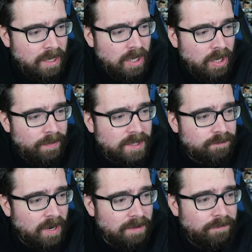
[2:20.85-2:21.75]
Lewis
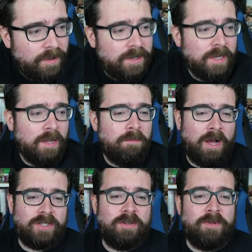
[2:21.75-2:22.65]
Bradford,
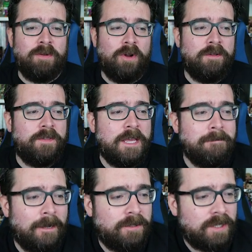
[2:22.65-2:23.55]
possibly one of the
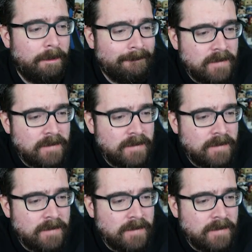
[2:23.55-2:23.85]
most